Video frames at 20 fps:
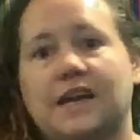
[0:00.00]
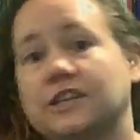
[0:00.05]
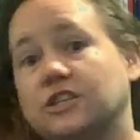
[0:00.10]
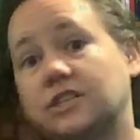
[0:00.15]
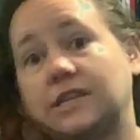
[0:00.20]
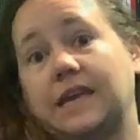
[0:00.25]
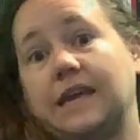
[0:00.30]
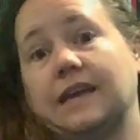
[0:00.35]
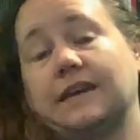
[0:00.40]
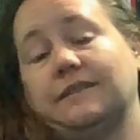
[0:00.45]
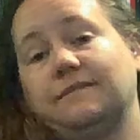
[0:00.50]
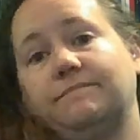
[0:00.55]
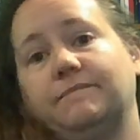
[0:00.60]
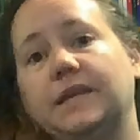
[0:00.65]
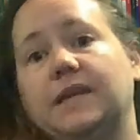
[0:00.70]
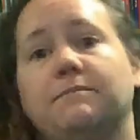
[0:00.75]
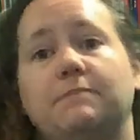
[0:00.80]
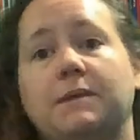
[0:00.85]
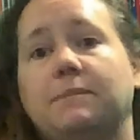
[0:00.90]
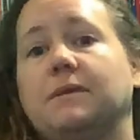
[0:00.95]
I just can't.
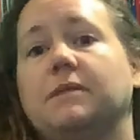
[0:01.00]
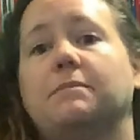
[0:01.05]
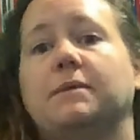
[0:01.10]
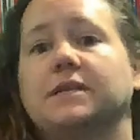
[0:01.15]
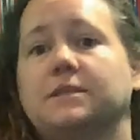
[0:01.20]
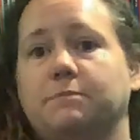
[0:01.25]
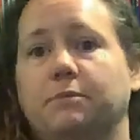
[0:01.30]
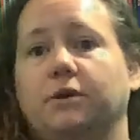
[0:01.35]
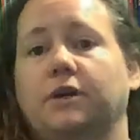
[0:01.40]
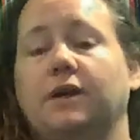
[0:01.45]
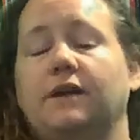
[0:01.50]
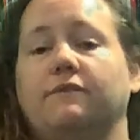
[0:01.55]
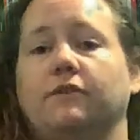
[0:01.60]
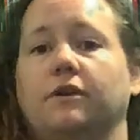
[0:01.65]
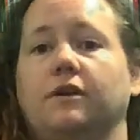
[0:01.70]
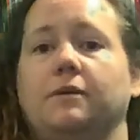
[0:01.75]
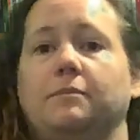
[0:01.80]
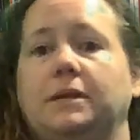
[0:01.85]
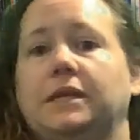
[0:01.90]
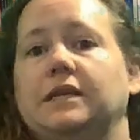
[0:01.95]
It may be the best book ever.
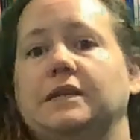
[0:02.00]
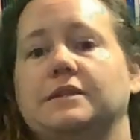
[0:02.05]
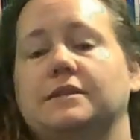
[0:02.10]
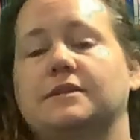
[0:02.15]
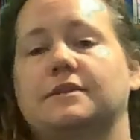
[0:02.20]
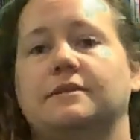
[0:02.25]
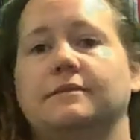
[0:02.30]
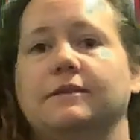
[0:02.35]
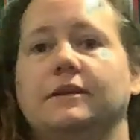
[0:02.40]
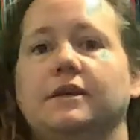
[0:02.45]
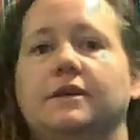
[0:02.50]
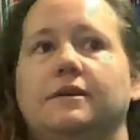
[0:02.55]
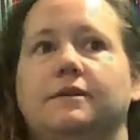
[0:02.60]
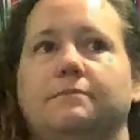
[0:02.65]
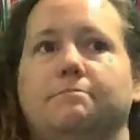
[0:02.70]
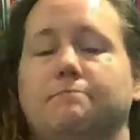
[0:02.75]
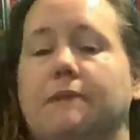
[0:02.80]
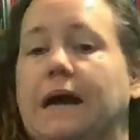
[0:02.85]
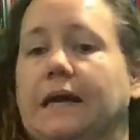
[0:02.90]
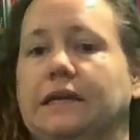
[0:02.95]
I mean, he's
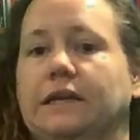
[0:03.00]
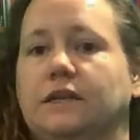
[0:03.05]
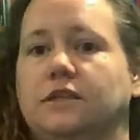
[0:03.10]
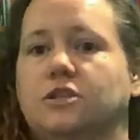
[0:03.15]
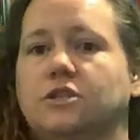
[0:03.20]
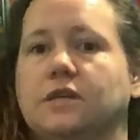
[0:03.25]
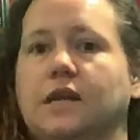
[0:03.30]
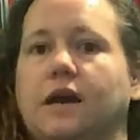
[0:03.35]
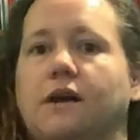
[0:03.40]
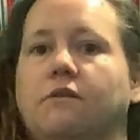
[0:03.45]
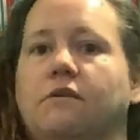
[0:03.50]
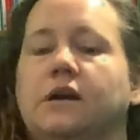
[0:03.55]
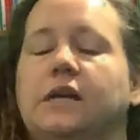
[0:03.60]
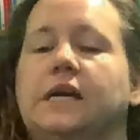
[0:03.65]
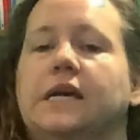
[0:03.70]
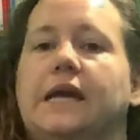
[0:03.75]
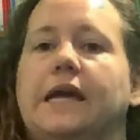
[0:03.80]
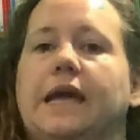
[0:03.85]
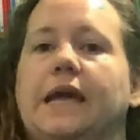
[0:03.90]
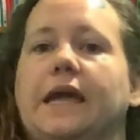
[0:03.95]
my age now,
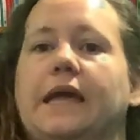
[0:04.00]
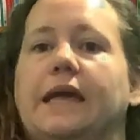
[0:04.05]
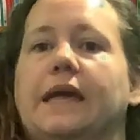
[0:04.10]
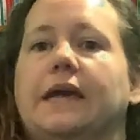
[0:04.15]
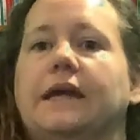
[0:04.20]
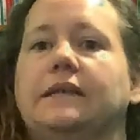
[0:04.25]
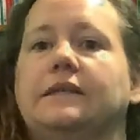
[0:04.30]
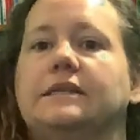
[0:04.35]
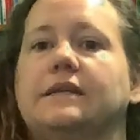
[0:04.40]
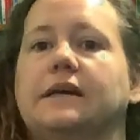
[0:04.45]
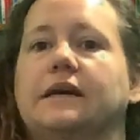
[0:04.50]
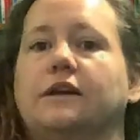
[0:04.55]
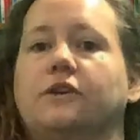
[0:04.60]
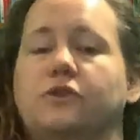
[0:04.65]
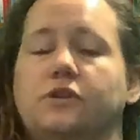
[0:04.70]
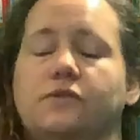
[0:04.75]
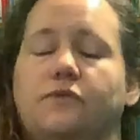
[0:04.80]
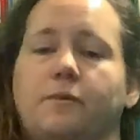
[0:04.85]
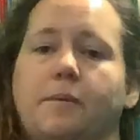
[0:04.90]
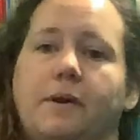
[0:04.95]
and
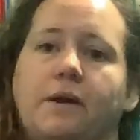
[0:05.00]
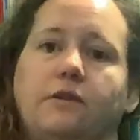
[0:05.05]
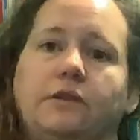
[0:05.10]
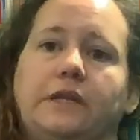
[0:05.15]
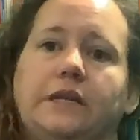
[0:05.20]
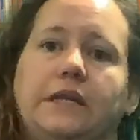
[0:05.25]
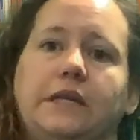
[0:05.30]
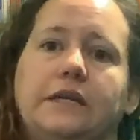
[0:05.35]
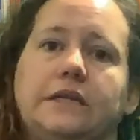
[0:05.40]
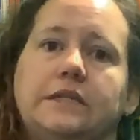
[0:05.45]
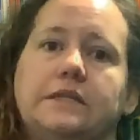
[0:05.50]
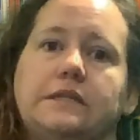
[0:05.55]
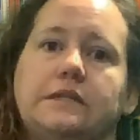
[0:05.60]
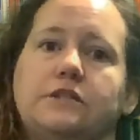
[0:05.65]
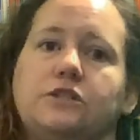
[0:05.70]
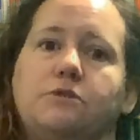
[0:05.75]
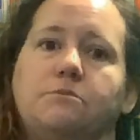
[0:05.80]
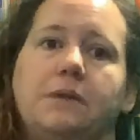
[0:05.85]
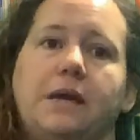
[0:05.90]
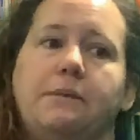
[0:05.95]
Christopher Paolini is, and
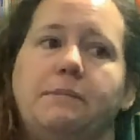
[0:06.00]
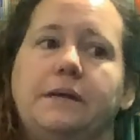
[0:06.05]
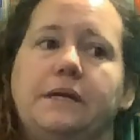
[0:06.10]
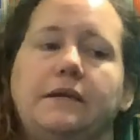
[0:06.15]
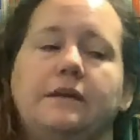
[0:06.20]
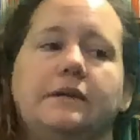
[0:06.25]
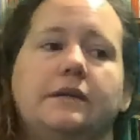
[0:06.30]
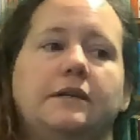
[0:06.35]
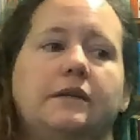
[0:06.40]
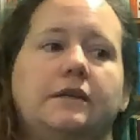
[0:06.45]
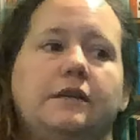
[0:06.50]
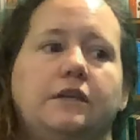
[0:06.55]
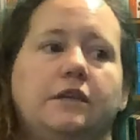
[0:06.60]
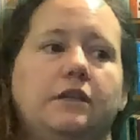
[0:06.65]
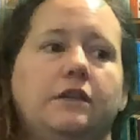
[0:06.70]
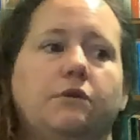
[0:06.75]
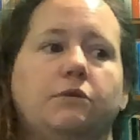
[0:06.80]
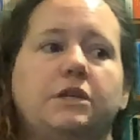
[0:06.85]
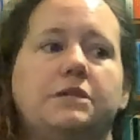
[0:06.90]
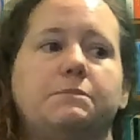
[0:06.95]
so maybe,
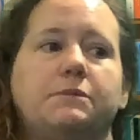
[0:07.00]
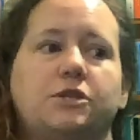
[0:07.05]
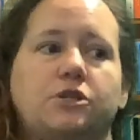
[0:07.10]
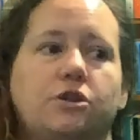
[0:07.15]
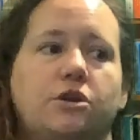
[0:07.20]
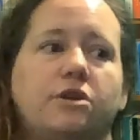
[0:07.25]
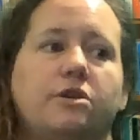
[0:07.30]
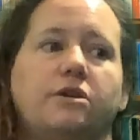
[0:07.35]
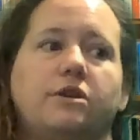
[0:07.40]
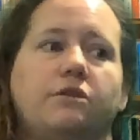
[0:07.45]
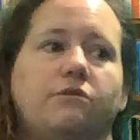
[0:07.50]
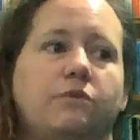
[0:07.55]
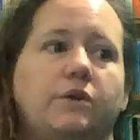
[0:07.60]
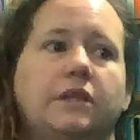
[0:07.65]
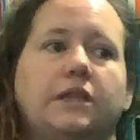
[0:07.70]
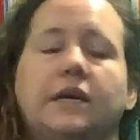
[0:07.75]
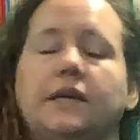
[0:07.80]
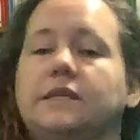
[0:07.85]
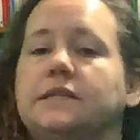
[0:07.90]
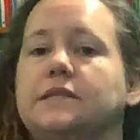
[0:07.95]
he's matured and
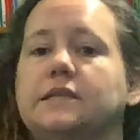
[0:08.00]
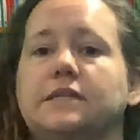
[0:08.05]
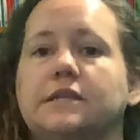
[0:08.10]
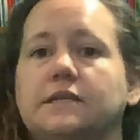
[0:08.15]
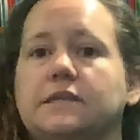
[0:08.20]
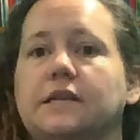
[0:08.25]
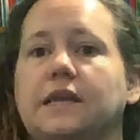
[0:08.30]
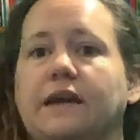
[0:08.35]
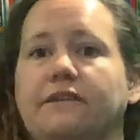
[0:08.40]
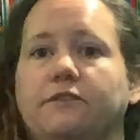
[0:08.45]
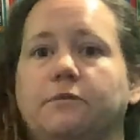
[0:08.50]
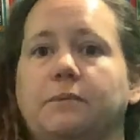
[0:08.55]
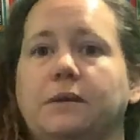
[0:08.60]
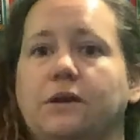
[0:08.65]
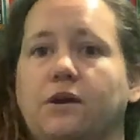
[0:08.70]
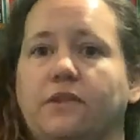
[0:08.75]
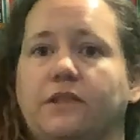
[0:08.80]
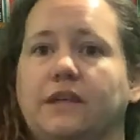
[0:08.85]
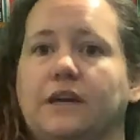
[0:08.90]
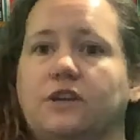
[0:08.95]
realized it doesn't have to be
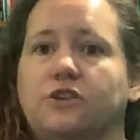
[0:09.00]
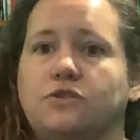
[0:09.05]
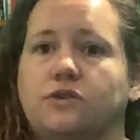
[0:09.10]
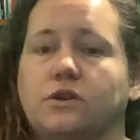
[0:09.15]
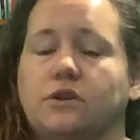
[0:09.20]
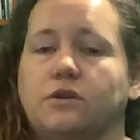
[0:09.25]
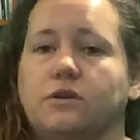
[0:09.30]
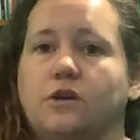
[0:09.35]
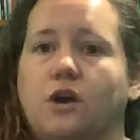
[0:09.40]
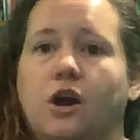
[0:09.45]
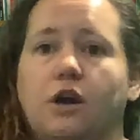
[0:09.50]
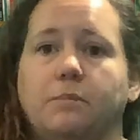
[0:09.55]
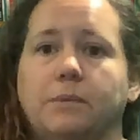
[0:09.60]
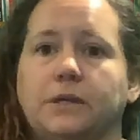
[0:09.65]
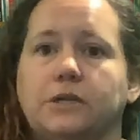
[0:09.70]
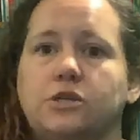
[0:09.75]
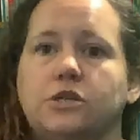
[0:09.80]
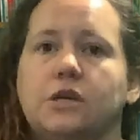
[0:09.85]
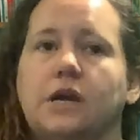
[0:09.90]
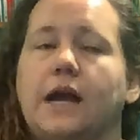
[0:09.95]
all the extra
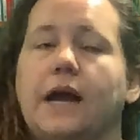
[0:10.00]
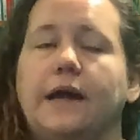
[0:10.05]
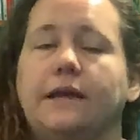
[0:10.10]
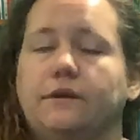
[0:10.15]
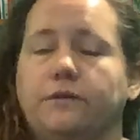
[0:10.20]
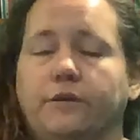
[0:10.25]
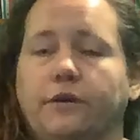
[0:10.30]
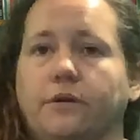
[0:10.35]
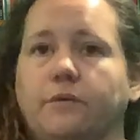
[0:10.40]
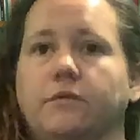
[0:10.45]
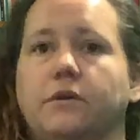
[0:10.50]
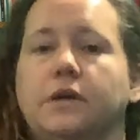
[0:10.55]
garbage. I don't know.